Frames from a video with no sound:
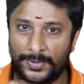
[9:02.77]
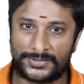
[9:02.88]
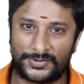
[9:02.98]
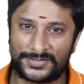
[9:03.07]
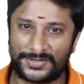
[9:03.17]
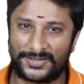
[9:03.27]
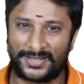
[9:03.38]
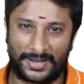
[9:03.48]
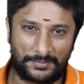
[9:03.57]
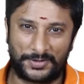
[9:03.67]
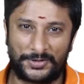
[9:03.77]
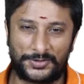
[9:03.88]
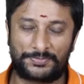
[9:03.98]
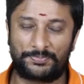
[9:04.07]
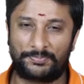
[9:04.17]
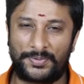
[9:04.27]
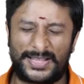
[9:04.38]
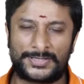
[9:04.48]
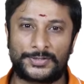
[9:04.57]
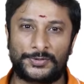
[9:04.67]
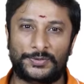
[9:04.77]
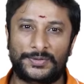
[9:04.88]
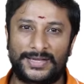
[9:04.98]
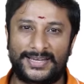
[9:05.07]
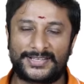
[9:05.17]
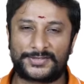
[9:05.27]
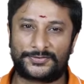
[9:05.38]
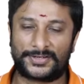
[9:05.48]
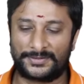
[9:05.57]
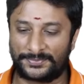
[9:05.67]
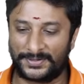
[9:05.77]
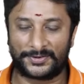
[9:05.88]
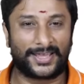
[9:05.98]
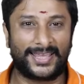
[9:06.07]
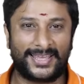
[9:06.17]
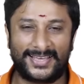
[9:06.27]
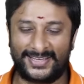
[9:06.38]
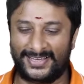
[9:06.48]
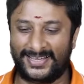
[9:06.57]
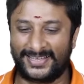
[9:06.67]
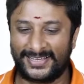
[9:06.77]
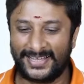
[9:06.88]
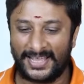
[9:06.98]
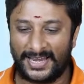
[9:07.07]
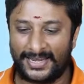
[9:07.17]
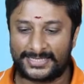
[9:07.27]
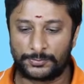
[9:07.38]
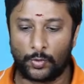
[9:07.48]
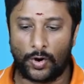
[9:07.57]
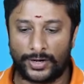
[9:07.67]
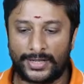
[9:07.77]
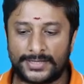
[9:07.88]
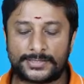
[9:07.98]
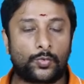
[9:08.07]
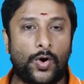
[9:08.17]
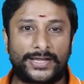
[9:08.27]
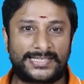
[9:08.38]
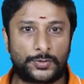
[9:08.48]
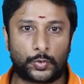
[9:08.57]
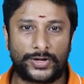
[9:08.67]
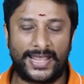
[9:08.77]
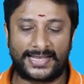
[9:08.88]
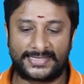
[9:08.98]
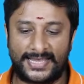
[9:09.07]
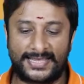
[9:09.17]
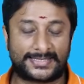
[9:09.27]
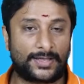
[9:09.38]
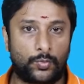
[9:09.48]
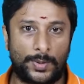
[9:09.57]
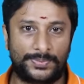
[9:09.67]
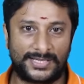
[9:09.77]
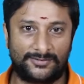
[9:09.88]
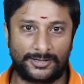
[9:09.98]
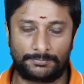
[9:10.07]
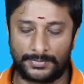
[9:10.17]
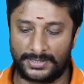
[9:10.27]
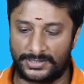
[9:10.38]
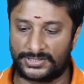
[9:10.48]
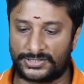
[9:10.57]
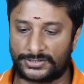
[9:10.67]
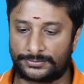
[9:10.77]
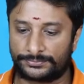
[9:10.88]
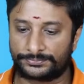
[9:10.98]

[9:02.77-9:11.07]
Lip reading: my students are there, I'm ready to place you in a software company. Okay, let's move on. So what is React.Js, the web development?